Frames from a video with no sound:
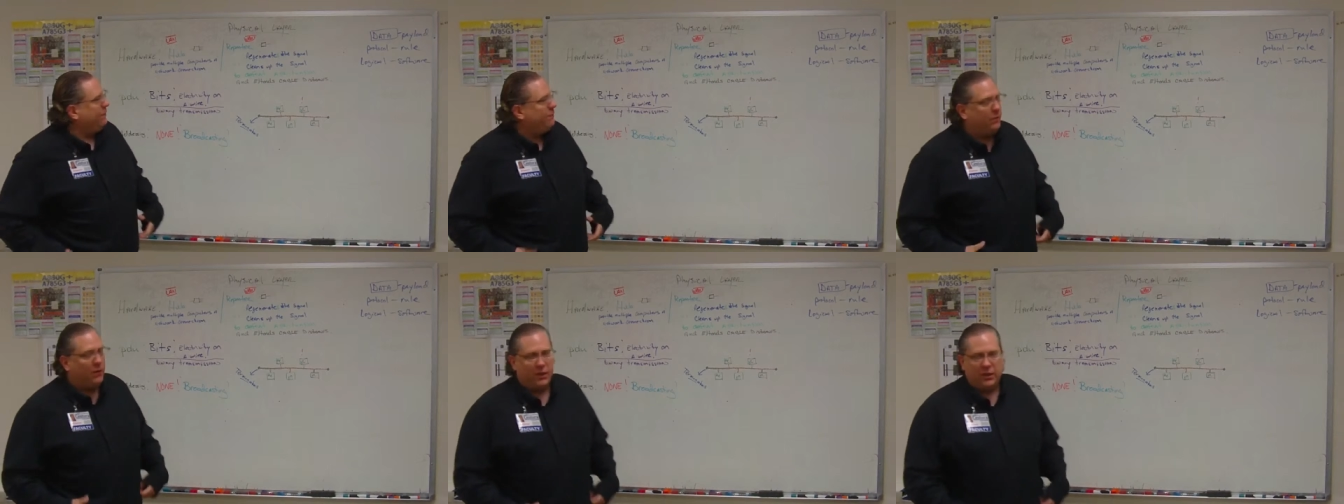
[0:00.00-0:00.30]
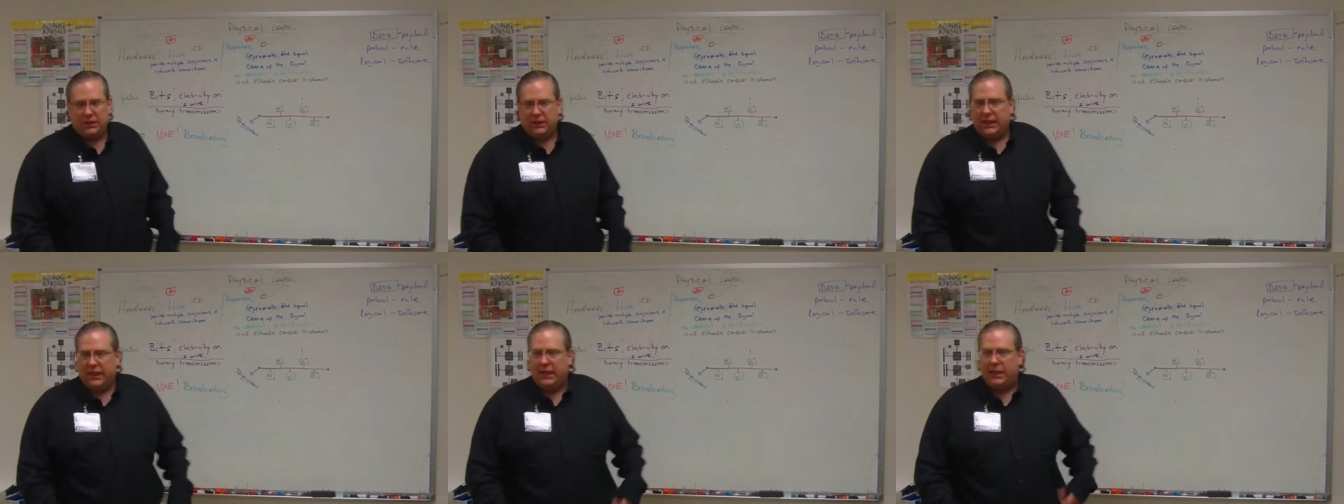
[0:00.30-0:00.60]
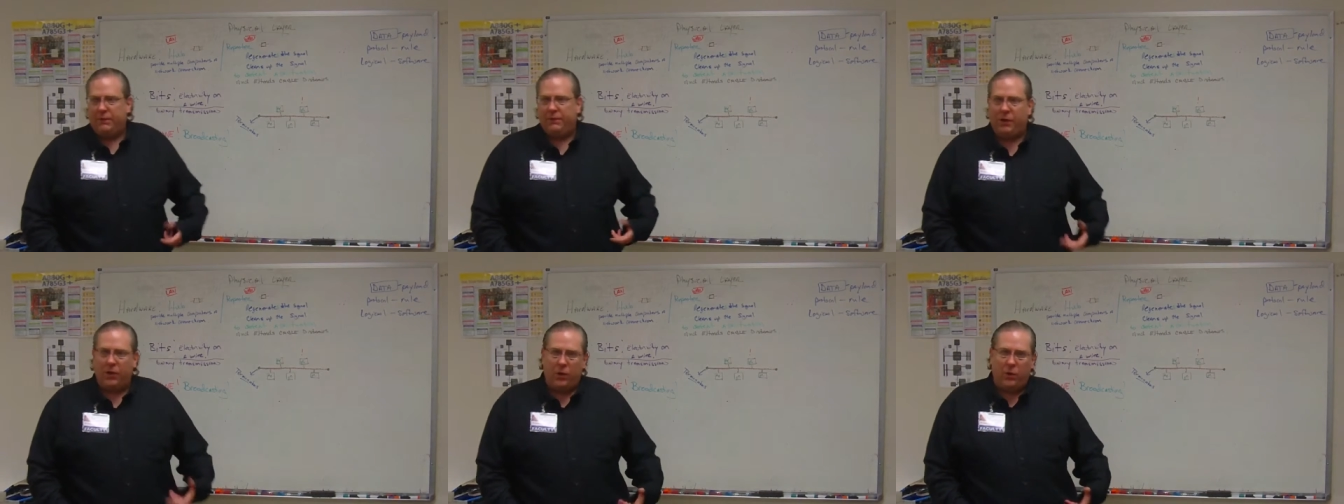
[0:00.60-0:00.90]
the first
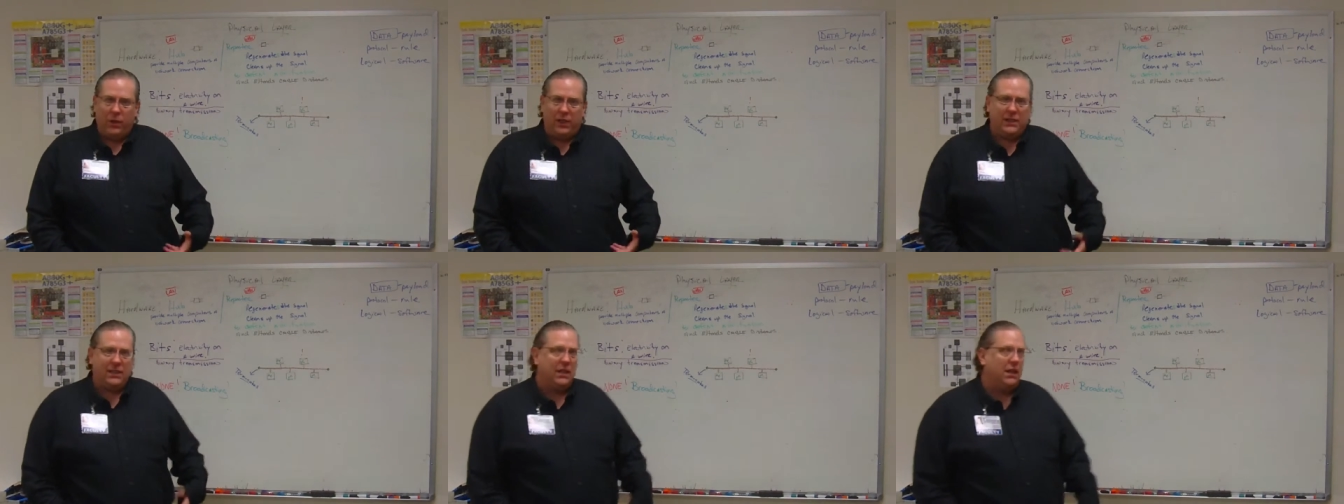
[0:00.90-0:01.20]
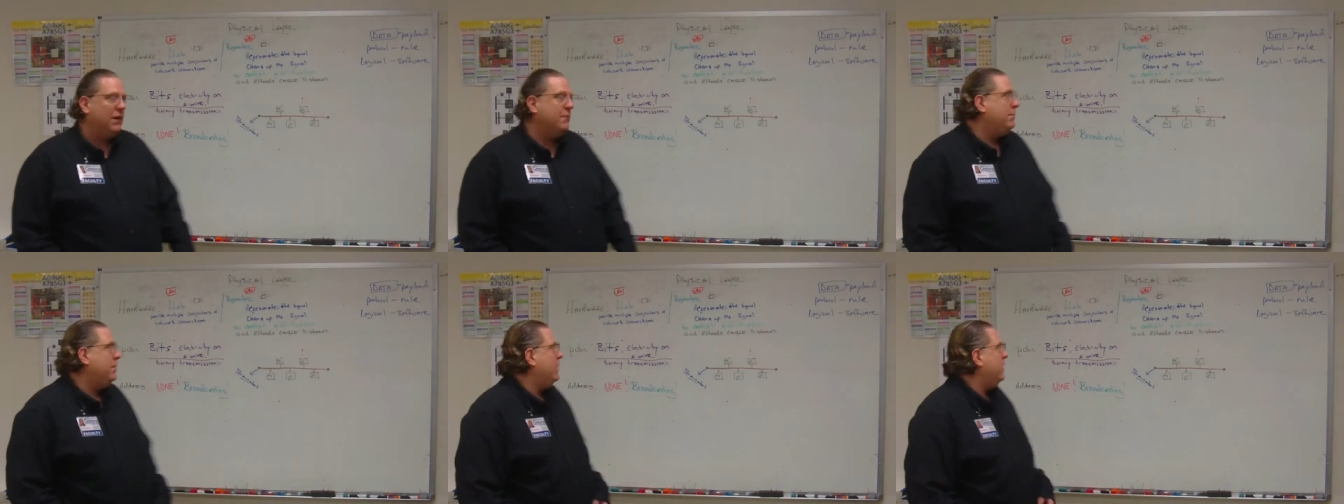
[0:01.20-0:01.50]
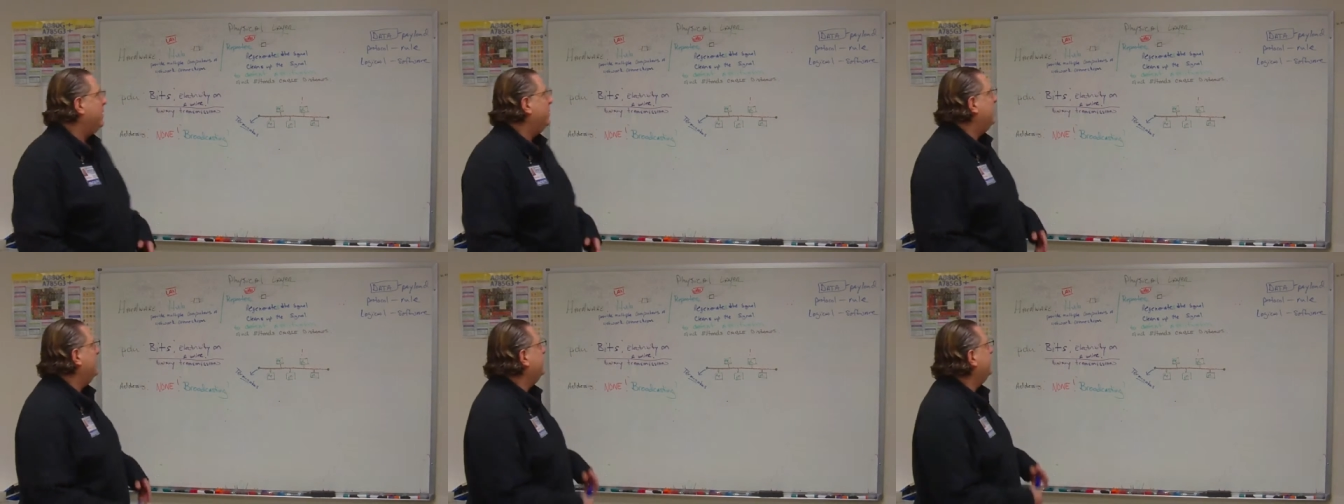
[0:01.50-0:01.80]
layer of the OSI
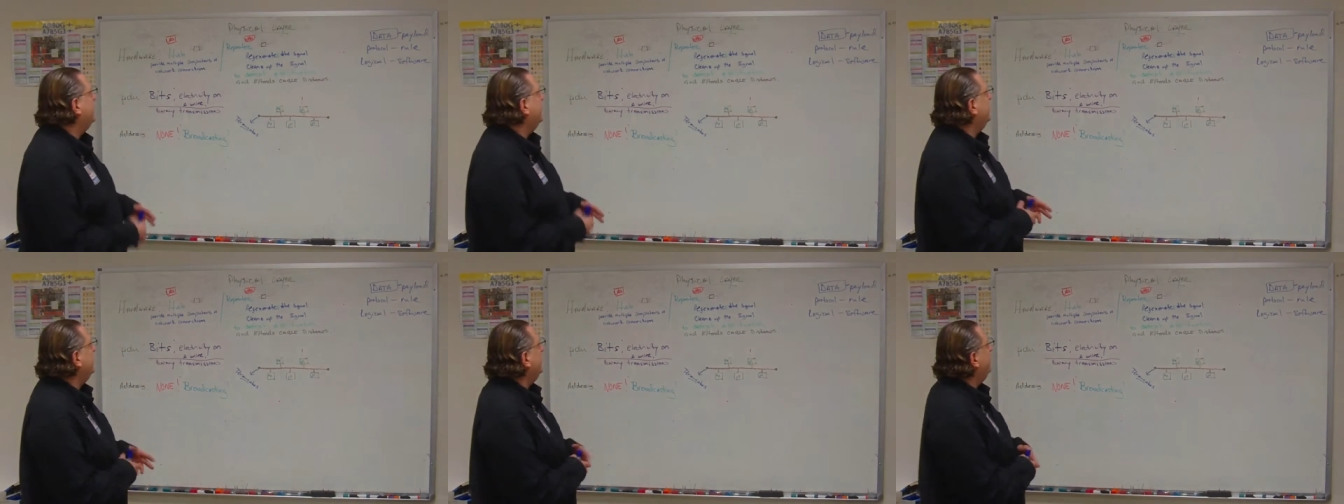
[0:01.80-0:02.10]
model. So